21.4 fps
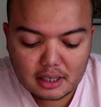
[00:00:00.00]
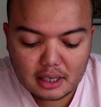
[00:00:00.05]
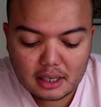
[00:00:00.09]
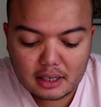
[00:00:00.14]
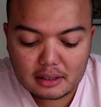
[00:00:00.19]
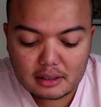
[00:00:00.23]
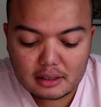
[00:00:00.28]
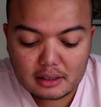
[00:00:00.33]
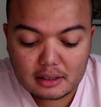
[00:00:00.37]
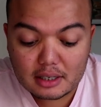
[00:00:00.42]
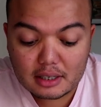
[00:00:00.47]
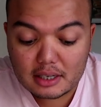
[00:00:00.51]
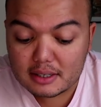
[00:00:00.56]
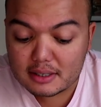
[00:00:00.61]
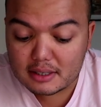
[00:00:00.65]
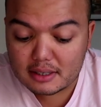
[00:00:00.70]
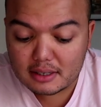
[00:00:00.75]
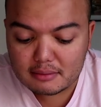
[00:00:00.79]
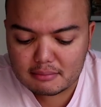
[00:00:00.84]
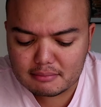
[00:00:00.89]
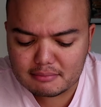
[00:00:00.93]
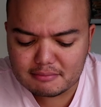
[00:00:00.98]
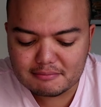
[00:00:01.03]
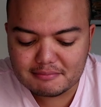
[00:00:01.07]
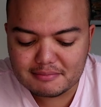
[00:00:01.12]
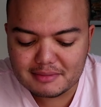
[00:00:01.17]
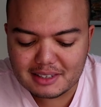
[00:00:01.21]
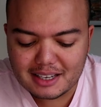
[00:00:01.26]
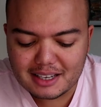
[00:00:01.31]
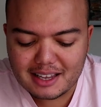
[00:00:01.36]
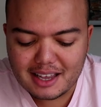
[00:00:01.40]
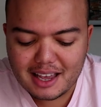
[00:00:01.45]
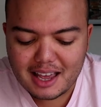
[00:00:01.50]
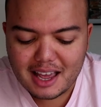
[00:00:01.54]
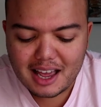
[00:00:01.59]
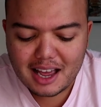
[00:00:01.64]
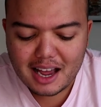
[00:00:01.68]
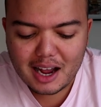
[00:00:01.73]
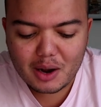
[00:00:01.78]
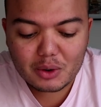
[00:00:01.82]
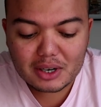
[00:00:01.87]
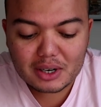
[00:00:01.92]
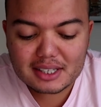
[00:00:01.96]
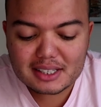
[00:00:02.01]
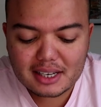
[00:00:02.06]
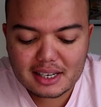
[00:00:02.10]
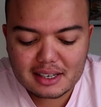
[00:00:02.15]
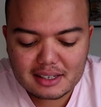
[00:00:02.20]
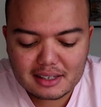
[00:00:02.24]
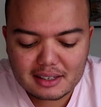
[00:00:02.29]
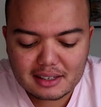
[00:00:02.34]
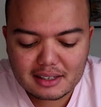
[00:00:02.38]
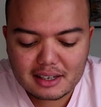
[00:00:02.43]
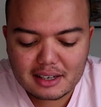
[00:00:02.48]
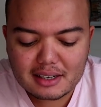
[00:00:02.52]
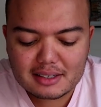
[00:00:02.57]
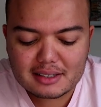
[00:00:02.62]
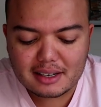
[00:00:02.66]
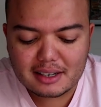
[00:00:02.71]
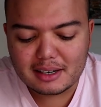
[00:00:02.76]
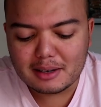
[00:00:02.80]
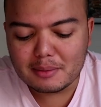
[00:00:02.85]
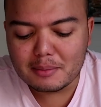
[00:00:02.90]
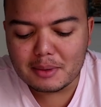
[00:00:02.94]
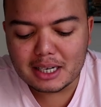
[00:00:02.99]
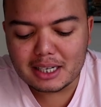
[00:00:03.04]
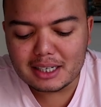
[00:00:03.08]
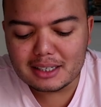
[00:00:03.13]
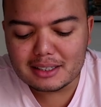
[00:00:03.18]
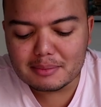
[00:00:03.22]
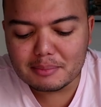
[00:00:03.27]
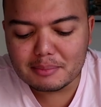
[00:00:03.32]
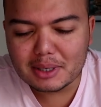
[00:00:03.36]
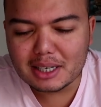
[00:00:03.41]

and niacinamide,